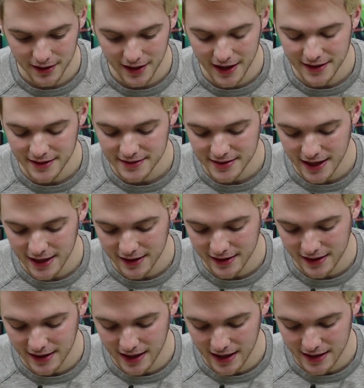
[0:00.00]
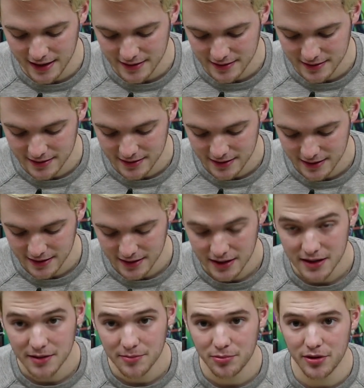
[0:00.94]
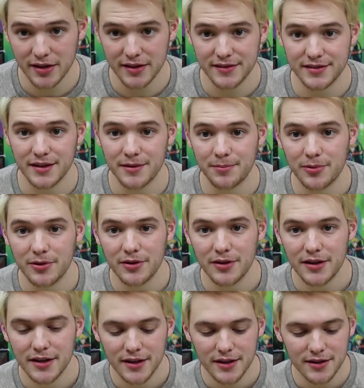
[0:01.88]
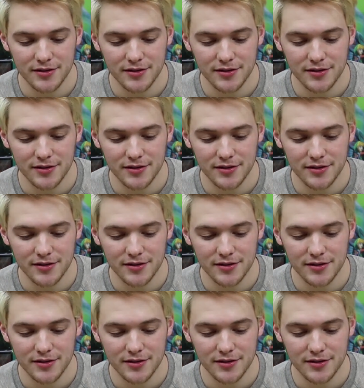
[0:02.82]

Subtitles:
Inside of the case. Pretty simple.